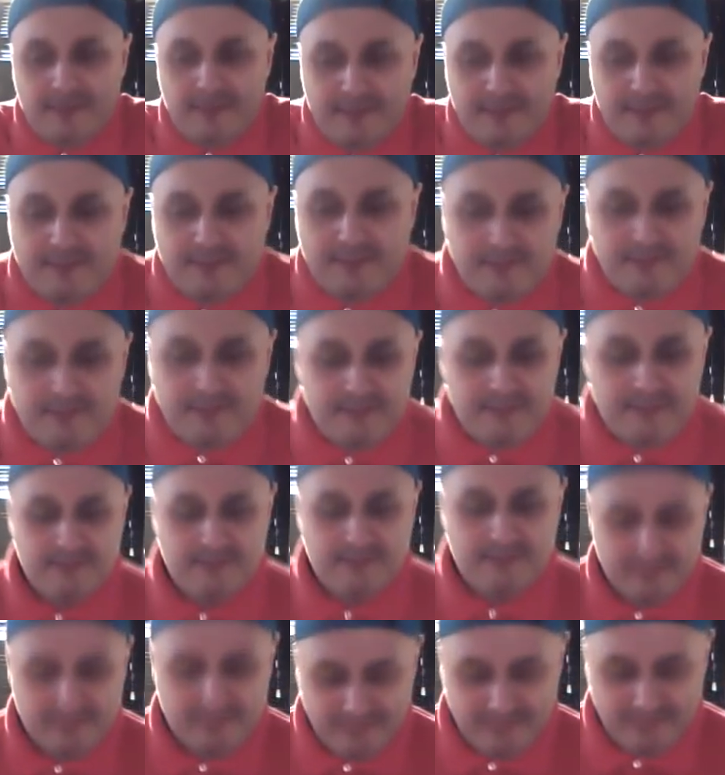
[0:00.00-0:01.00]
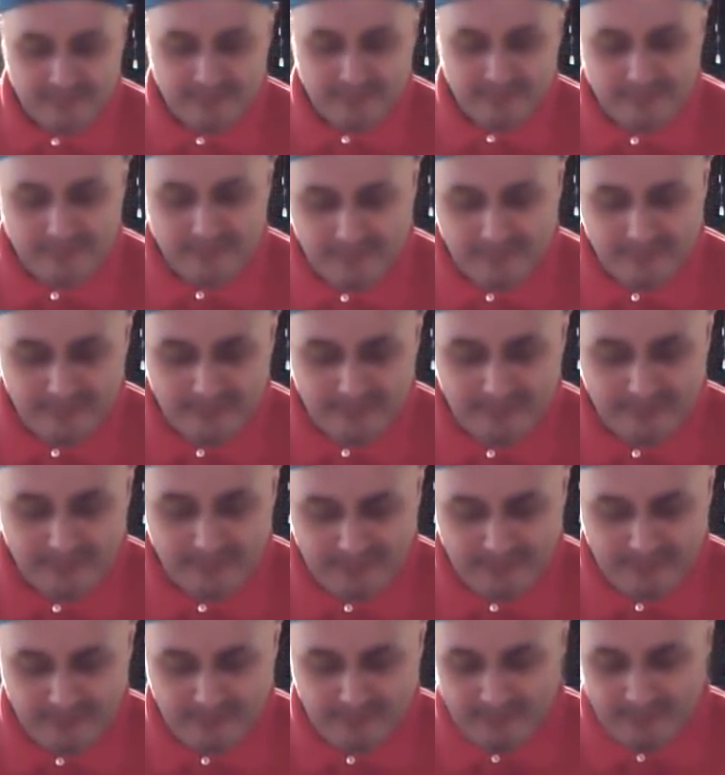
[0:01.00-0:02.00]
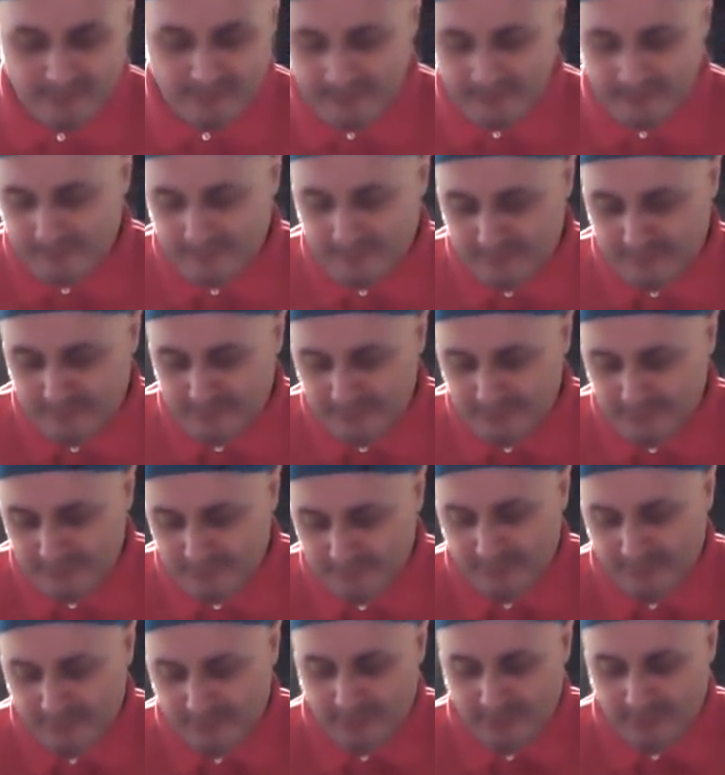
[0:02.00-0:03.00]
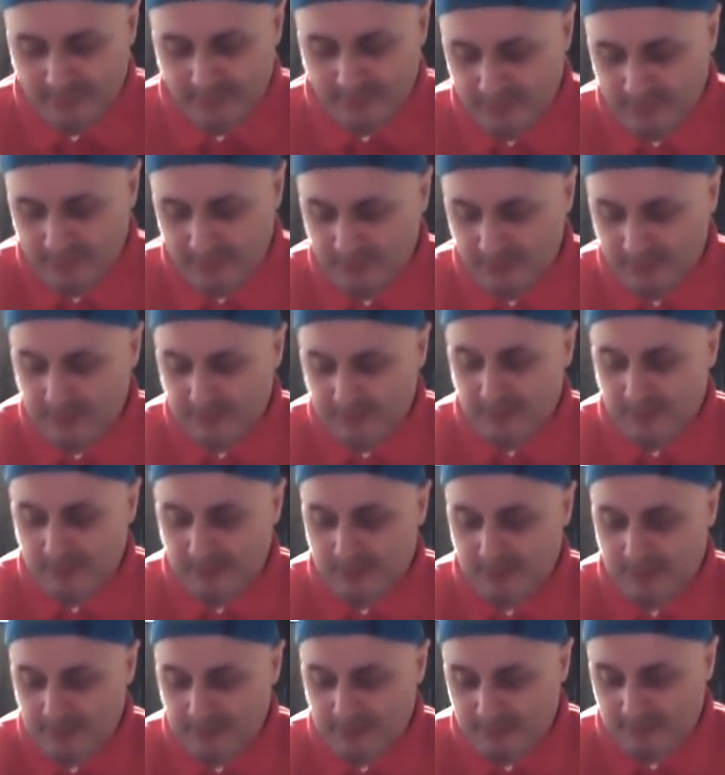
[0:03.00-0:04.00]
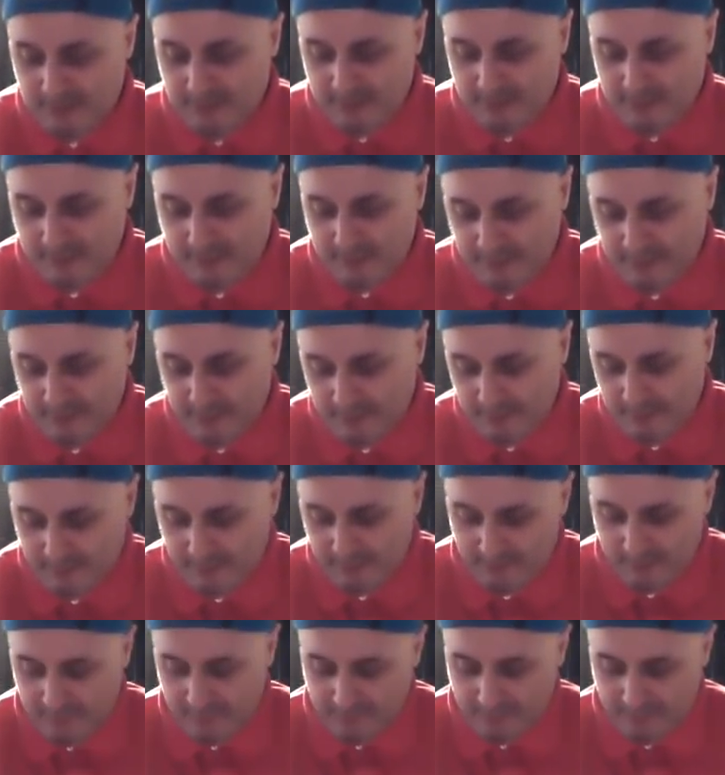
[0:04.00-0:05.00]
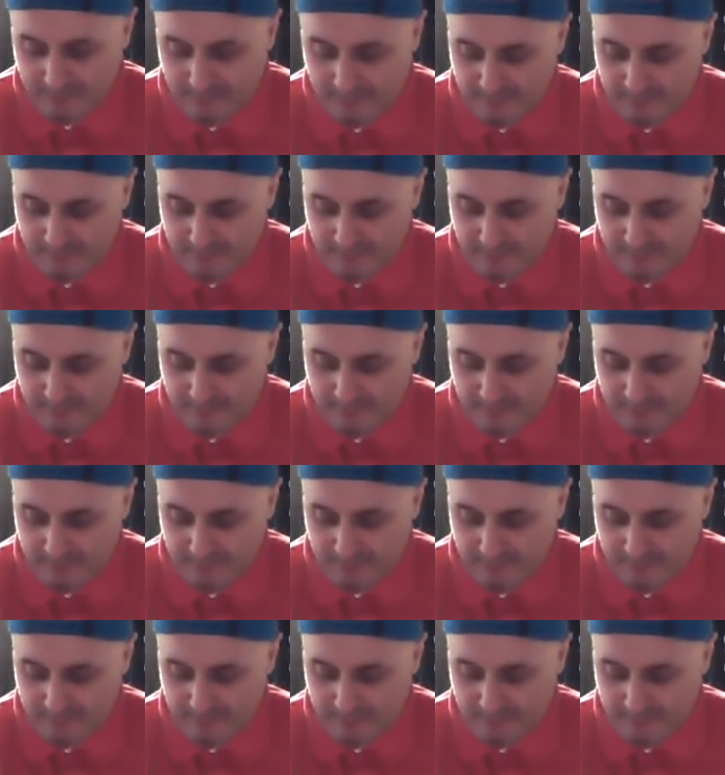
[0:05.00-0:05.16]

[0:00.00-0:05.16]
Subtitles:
No words are spoken by the person on screen.